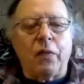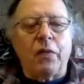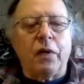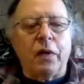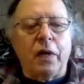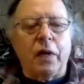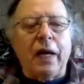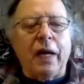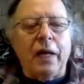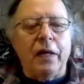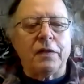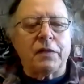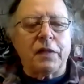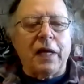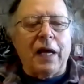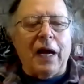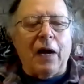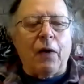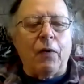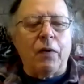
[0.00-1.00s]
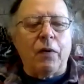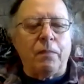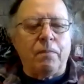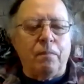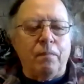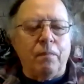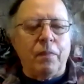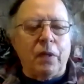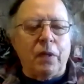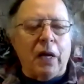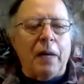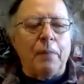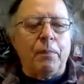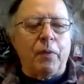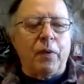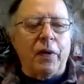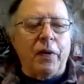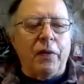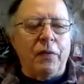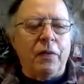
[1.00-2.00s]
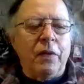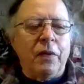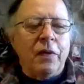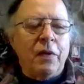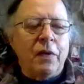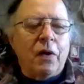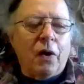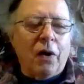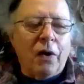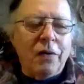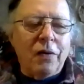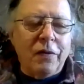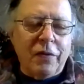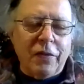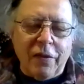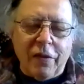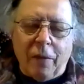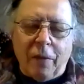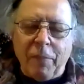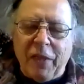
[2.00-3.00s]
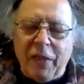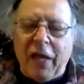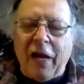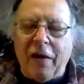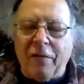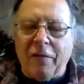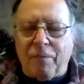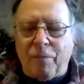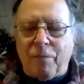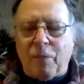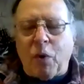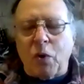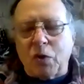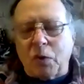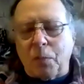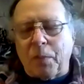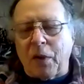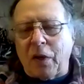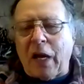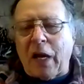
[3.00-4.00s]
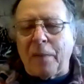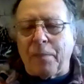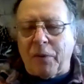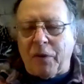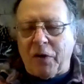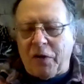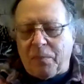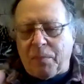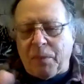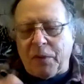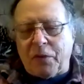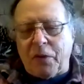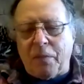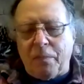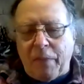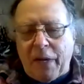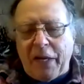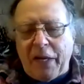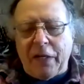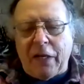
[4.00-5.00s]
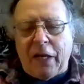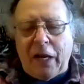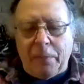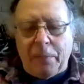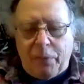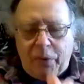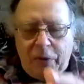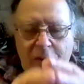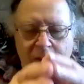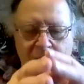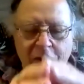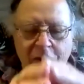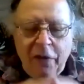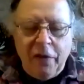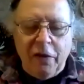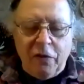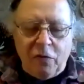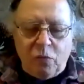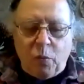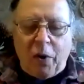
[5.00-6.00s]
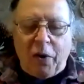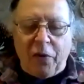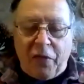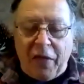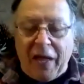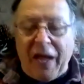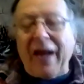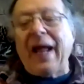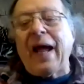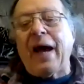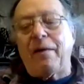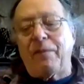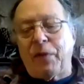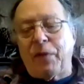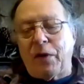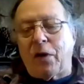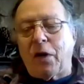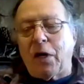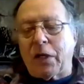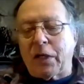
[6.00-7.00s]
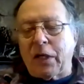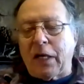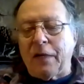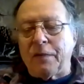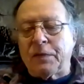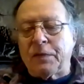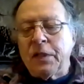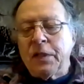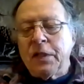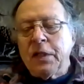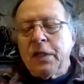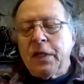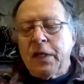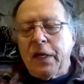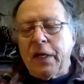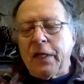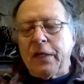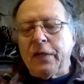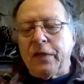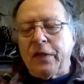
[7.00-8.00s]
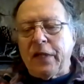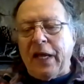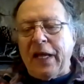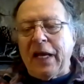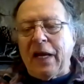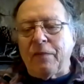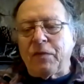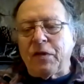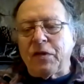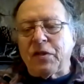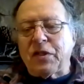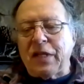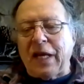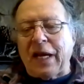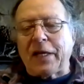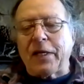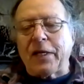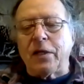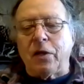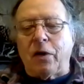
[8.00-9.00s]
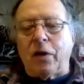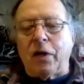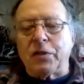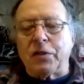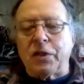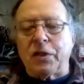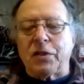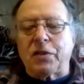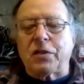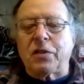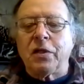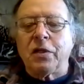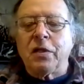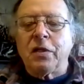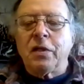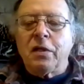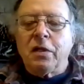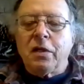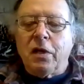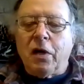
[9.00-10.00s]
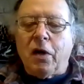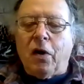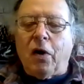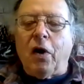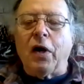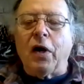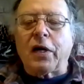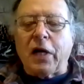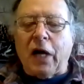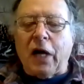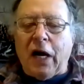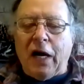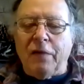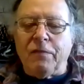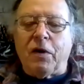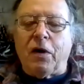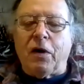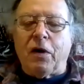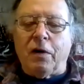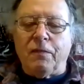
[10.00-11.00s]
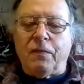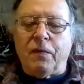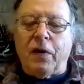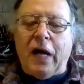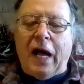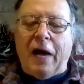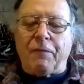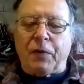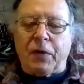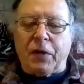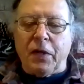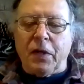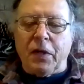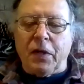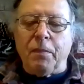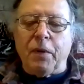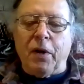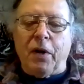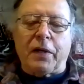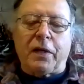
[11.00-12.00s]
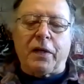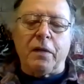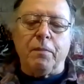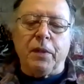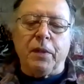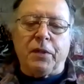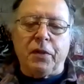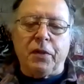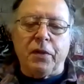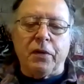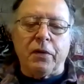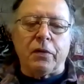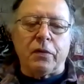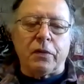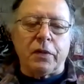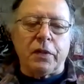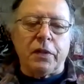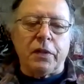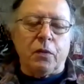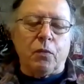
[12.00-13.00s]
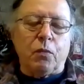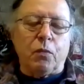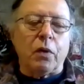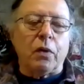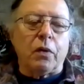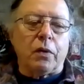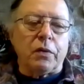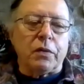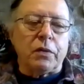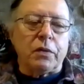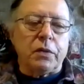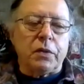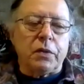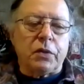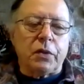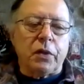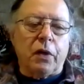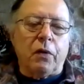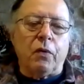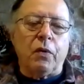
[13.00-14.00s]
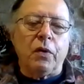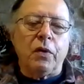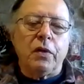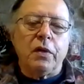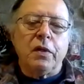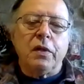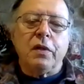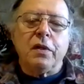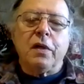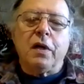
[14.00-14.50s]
part of it's the Howard Library. I mean, they have multiple libraries, but their main library is where they have their archives. And they have the second largest archive of African-American material in the world. So